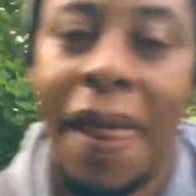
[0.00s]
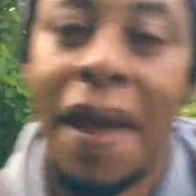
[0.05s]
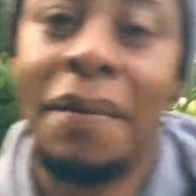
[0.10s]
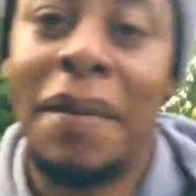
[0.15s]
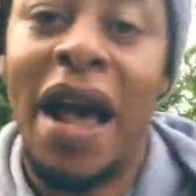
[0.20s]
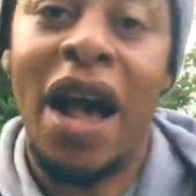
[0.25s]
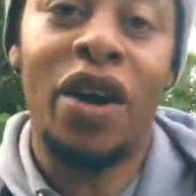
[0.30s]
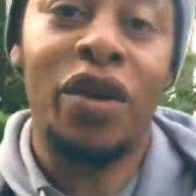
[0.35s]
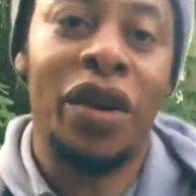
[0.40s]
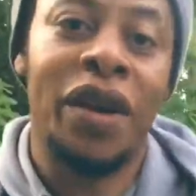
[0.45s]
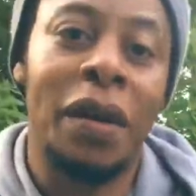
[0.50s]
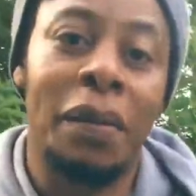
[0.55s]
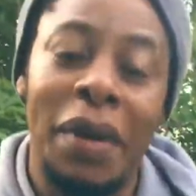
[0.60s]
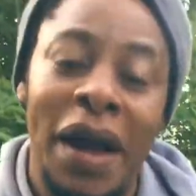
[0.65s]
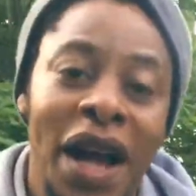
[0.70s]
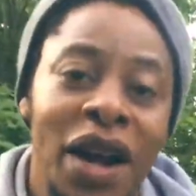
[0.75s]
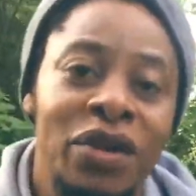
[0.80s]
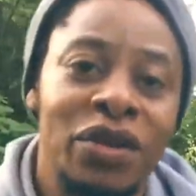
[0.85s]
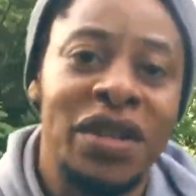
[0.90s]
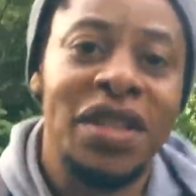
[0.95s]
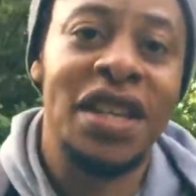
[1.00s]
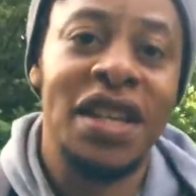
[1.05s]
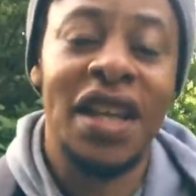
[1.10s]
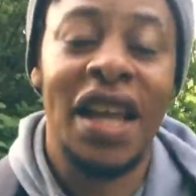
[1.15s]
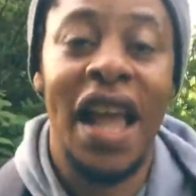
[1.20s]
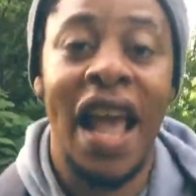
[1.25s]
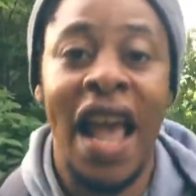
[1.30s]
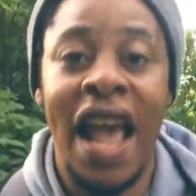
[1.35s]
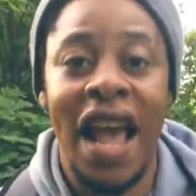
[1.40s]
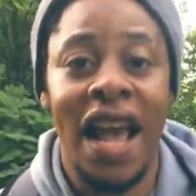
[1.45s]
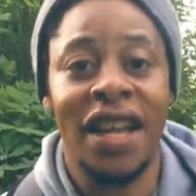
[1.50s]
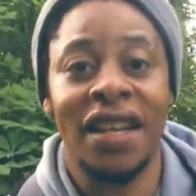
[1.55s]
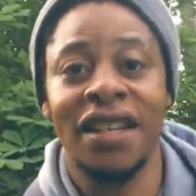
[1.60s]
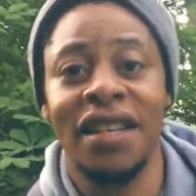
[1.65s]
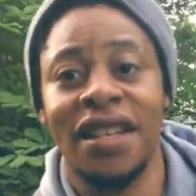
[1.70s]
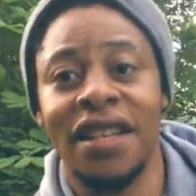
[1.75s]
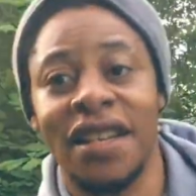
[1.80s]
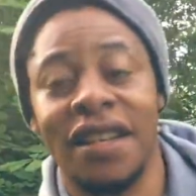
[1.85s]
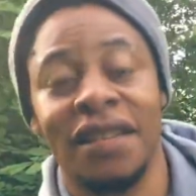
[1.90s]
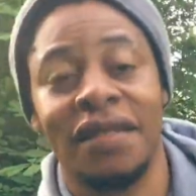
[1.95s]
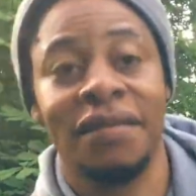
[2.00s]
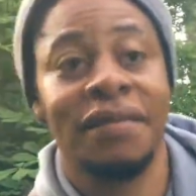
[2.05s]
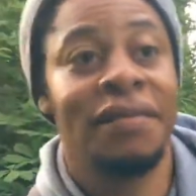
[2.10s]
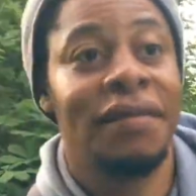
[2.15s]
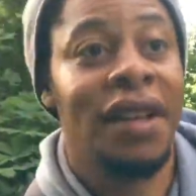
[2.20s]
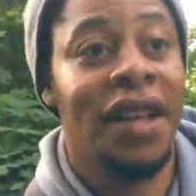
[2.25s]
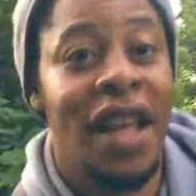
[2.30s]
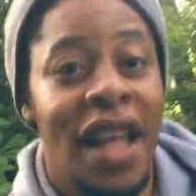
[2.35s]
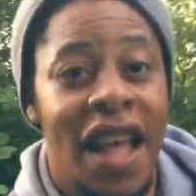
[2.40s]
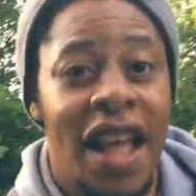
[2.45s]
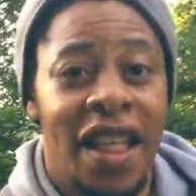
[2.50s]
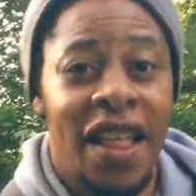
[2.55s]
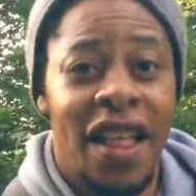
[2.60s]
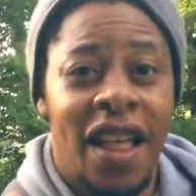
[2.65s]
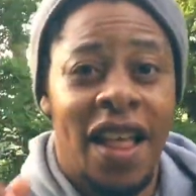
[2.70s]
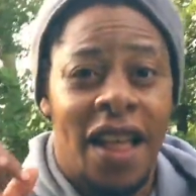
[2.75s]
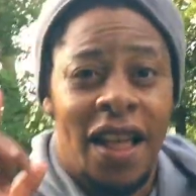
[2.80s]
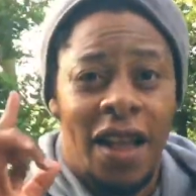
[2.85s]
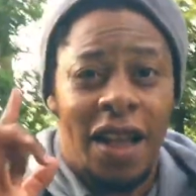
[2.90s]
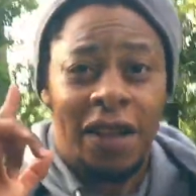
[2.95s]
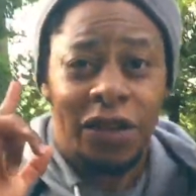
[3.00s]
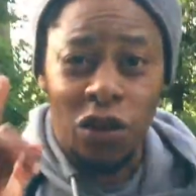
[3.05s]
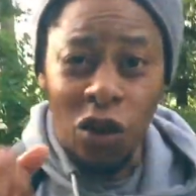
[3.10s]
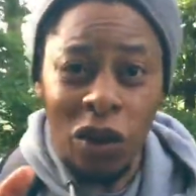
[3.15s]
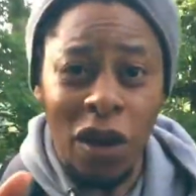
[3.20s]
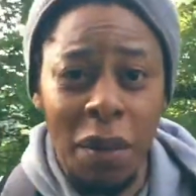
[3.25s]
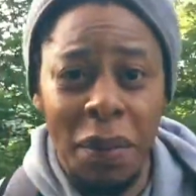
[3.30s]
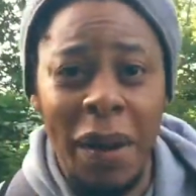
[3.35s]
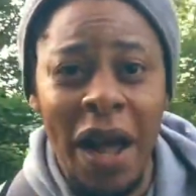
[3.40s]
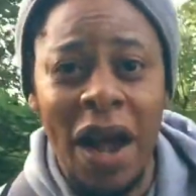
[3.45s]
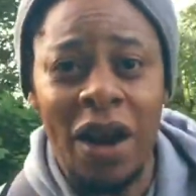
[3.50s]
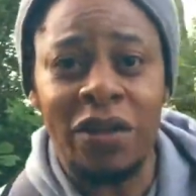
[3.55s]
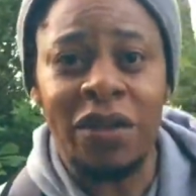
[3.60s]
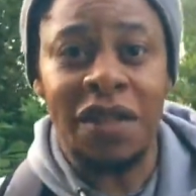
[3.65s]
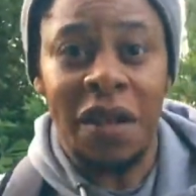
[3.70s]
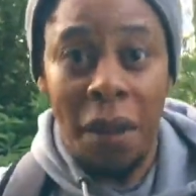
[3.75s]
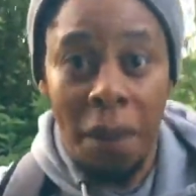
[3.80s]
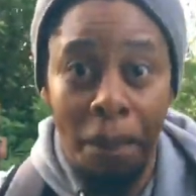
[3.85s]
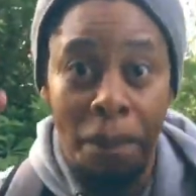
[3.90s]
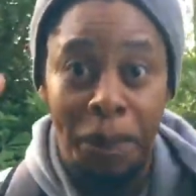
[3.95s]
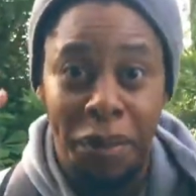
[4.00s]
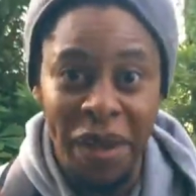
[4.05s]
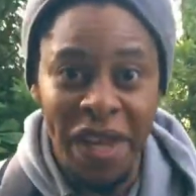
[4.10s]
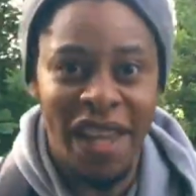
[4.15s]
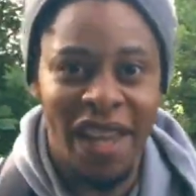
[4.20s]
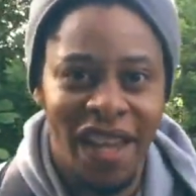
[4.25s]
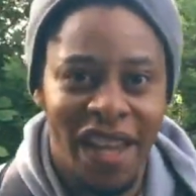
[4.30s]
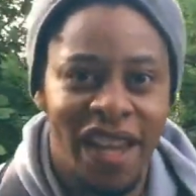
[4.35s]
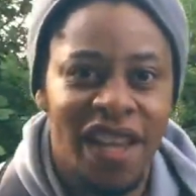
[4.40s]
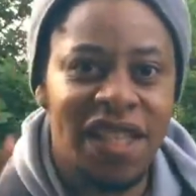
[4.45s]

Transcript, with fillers: I'm out and about and it's all about being